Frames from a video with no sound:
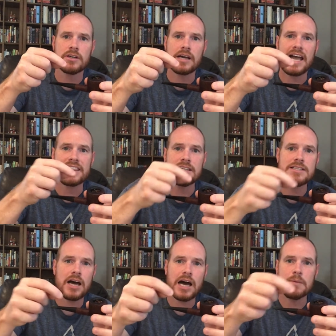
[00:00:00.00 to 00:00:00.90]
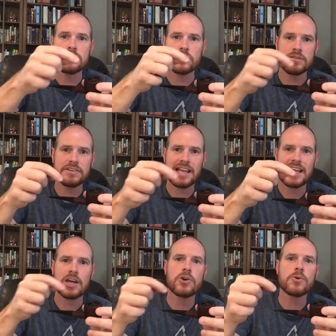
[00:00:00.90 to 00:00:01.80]
at the top, sort of like
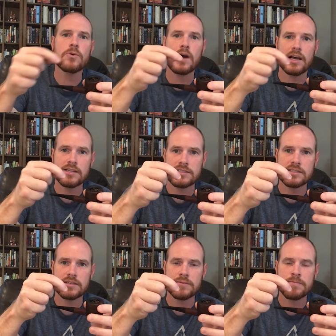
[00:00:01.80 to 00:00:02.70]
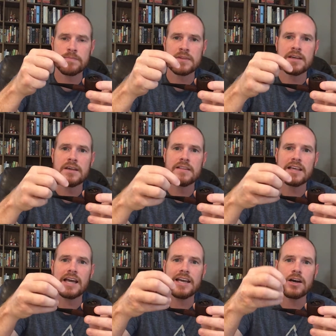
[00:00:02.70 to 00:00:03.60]
a crust that
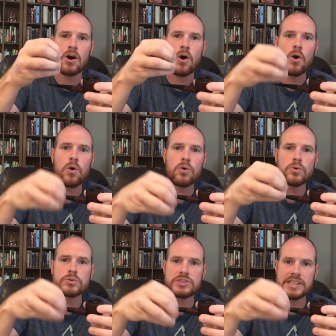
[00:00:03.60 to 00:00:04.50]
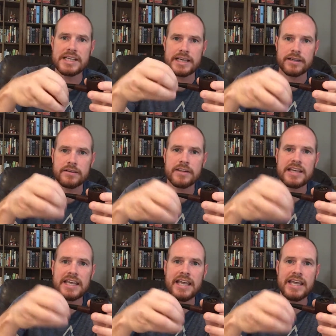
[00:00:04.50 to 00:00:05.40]
kind of holds in the
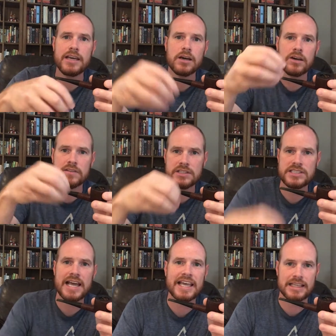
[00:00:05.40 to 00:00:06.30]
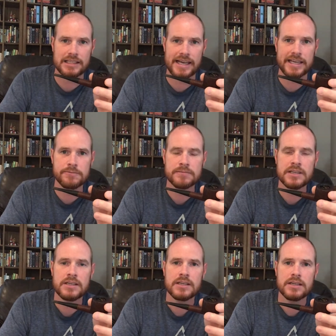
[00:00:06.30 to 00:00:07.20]
heat on the second light.
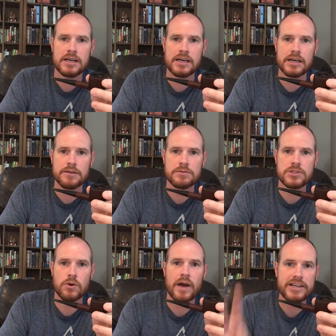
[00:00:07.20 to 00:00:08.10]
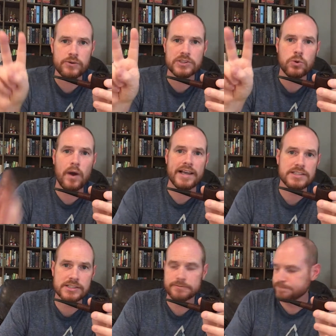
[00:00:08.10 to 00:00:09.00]
So I do it
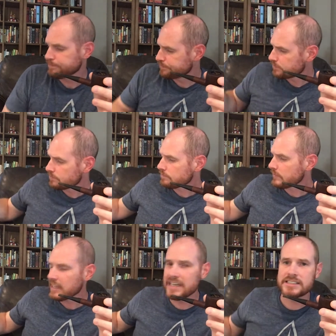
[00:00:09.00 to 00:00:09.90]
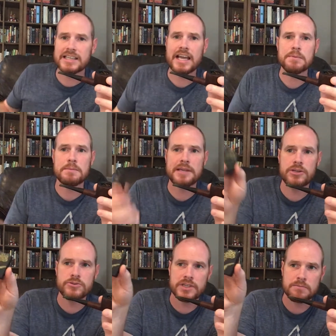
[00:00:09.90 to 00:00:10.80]
twice. And today I'm going to be
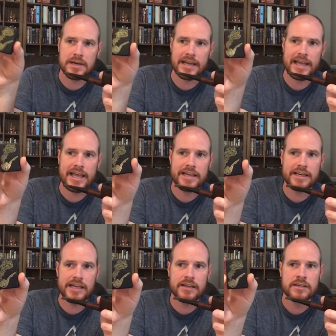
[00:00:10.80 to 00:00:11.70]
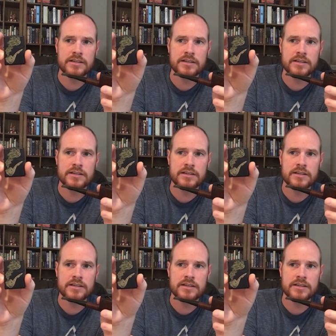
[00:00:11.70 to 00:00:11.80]
using my handy